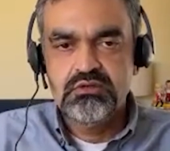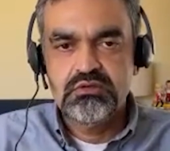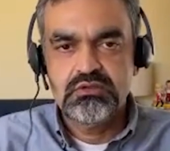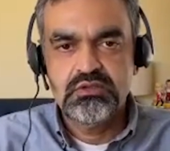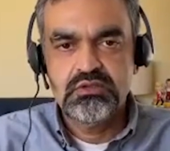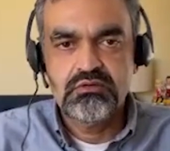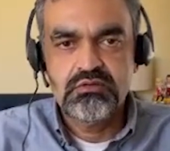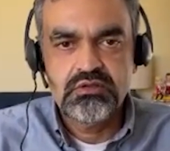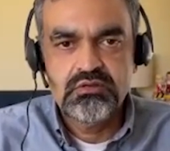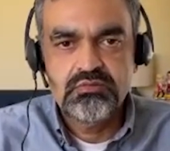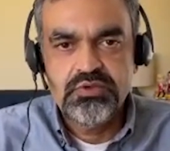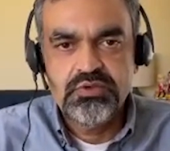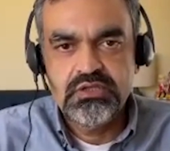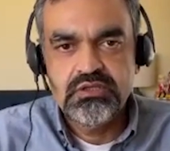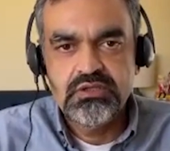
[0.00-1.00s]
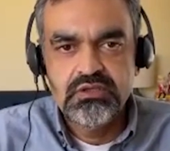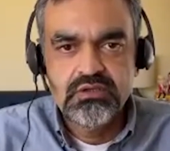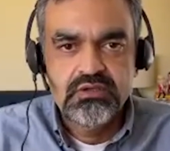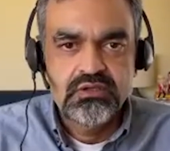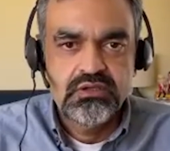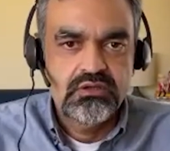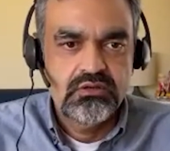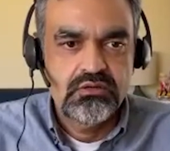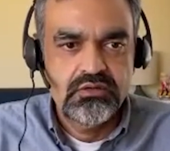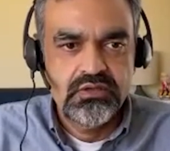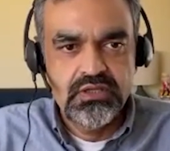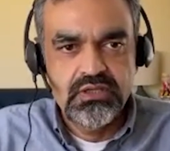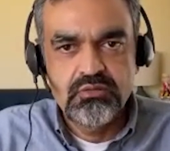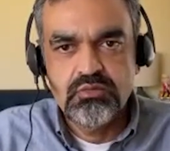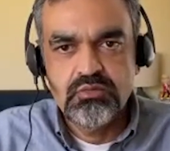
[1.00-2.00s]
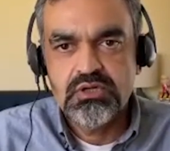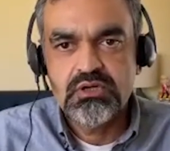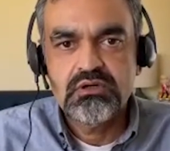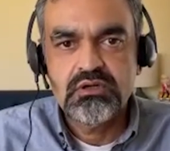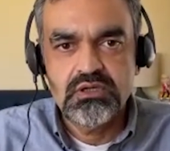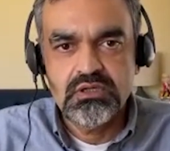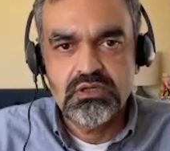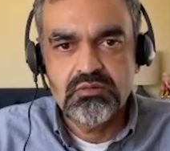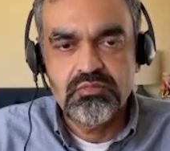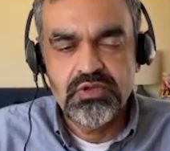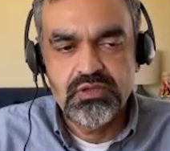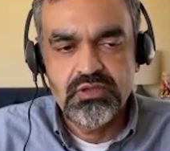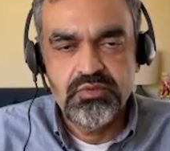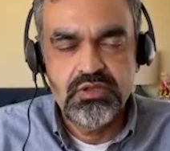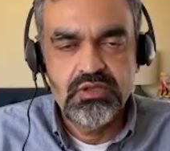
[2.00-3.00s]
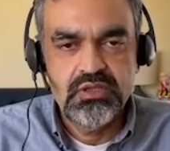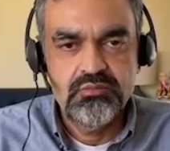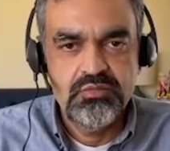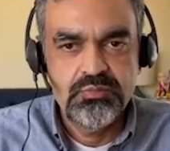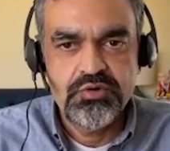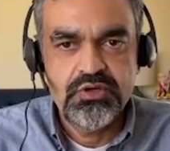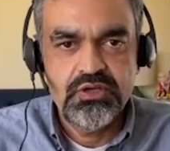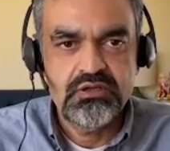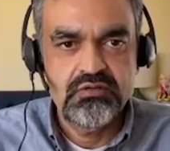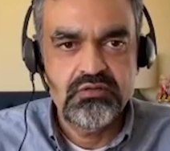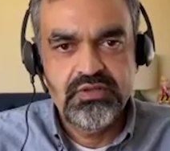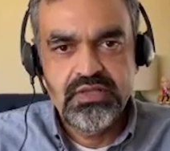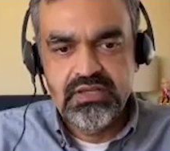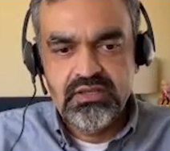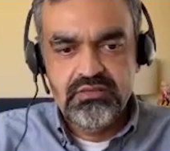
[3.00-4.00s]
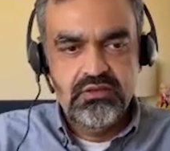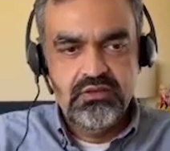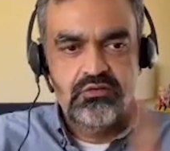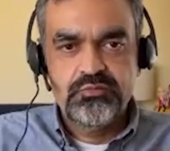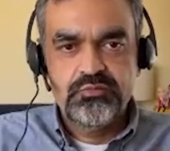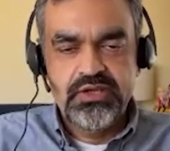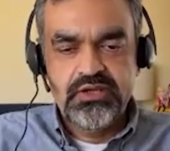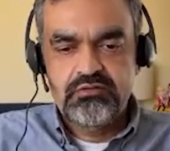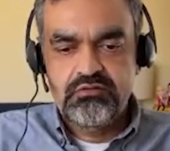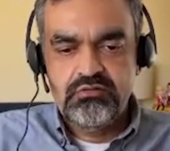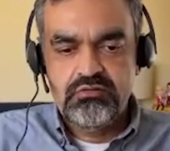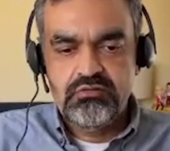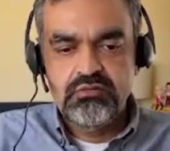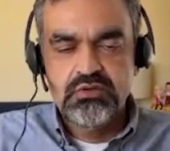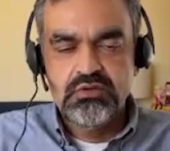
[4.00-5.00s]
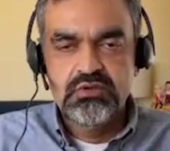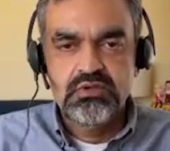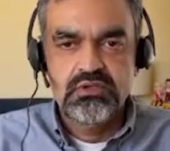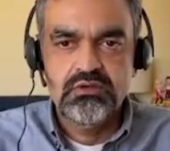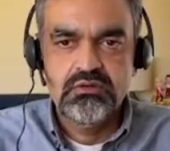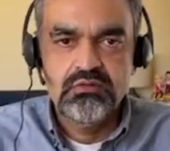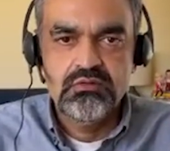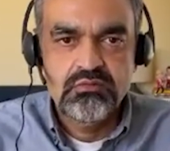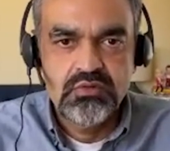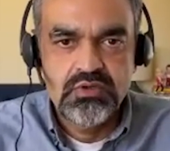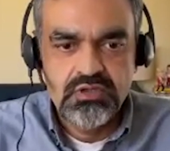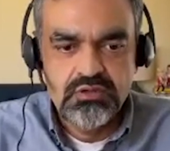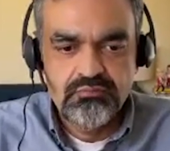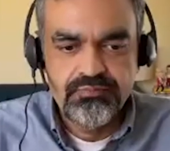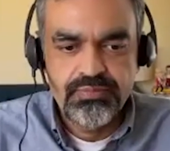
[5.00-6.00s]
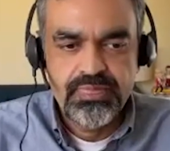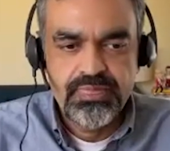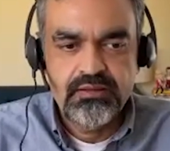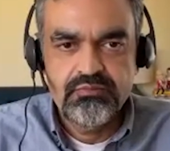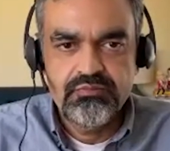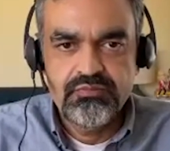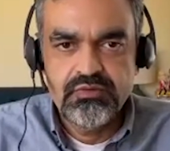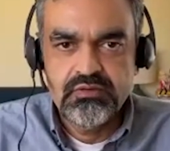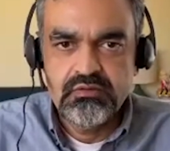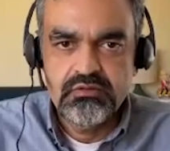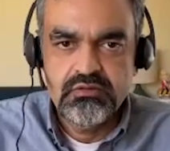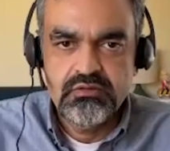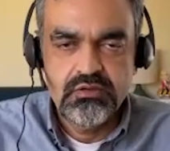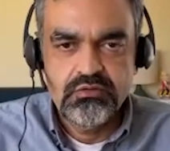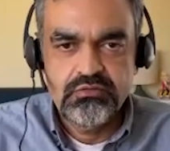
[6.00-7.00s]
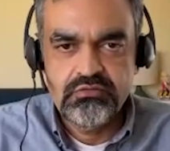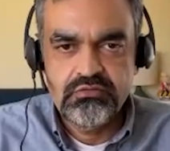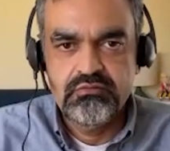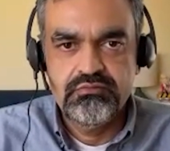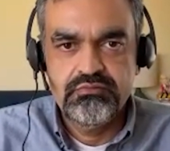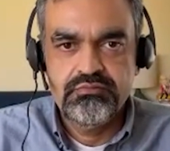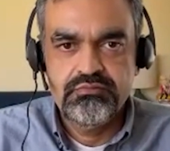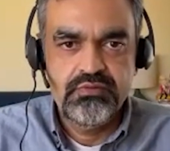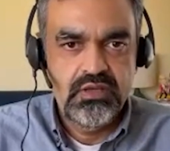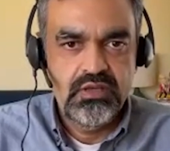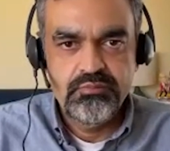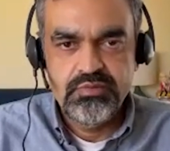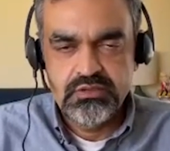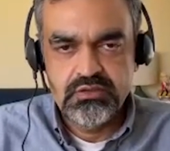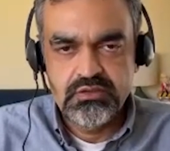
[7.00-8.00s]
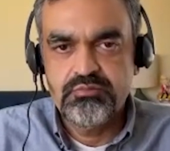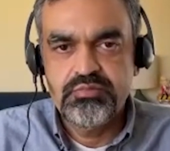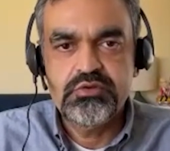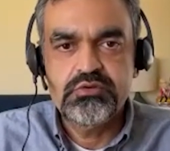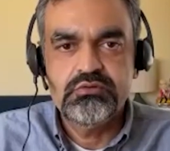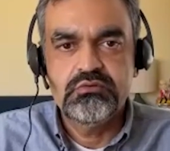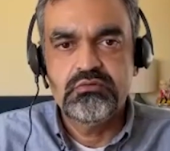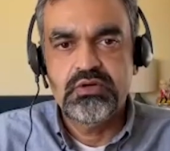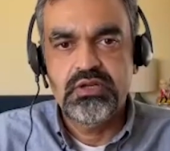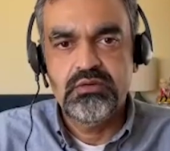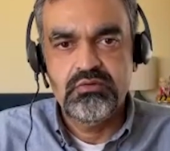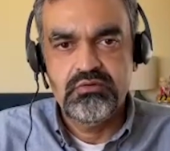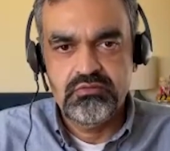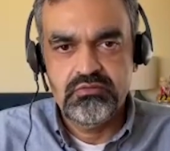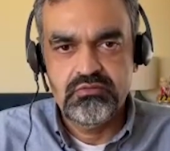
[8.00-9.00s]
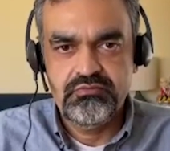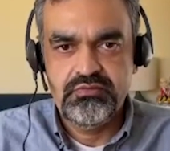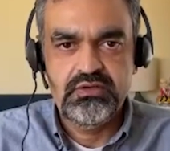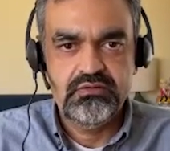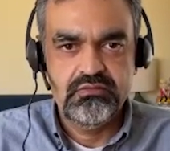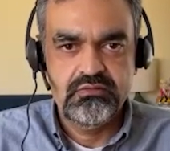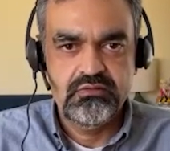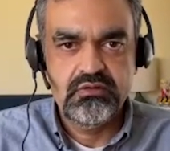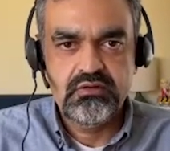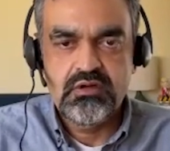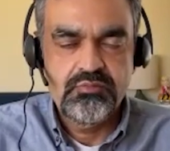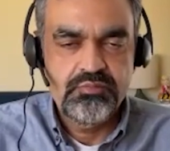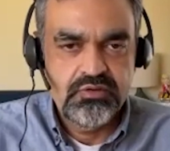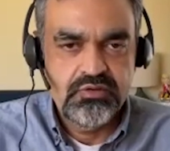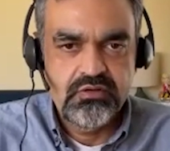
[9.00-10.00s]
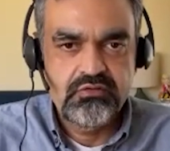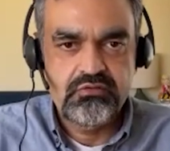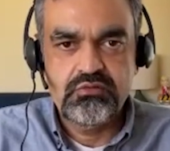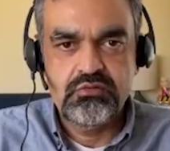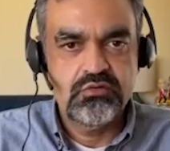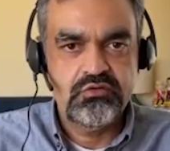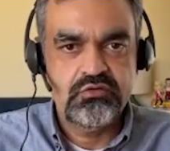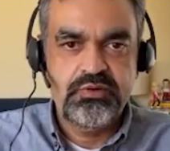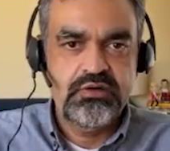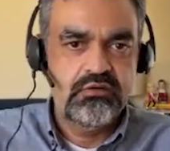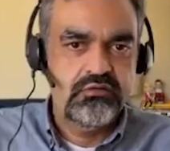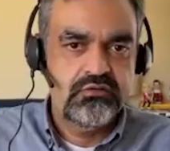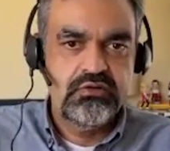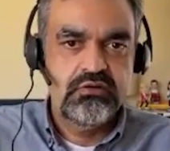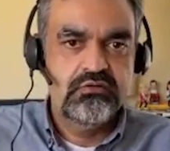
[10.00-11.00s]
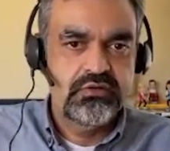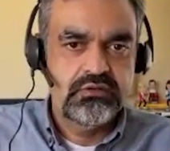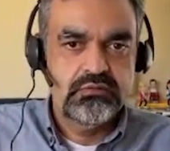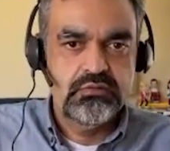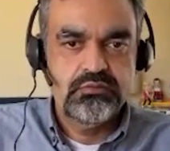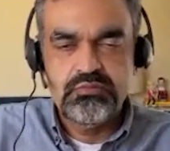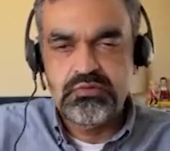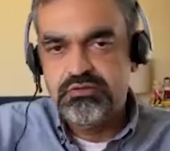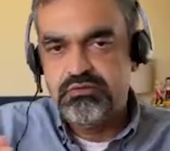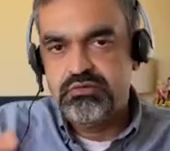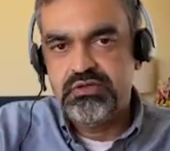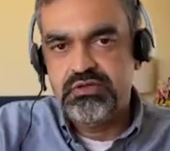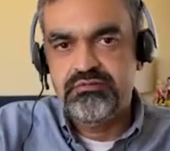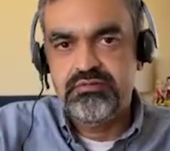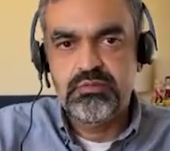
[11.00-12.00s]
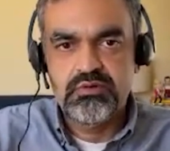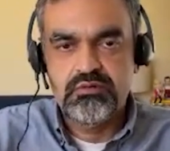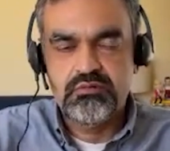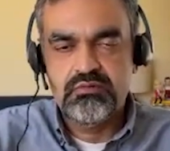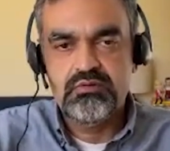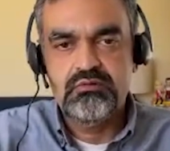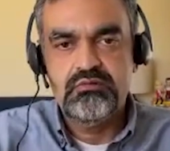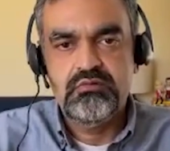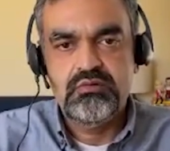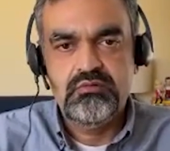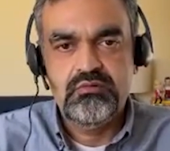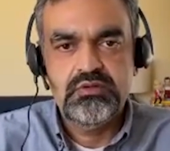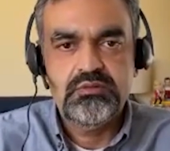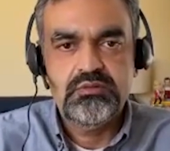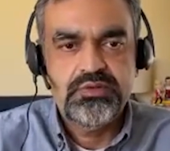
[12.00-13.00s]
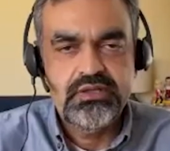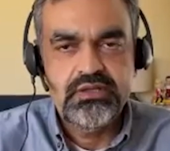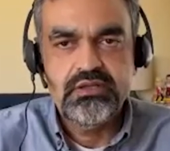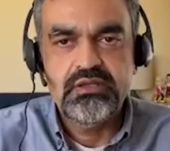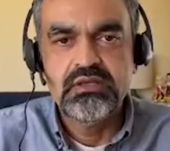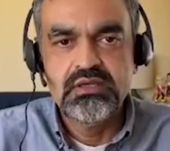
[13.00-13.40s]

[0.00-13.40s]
literally be anywhere and be productive. And that, I think, goes back to the notion of ambient compute, right? Which is the fact that computational horsepower is now available literally everywhere around the planet.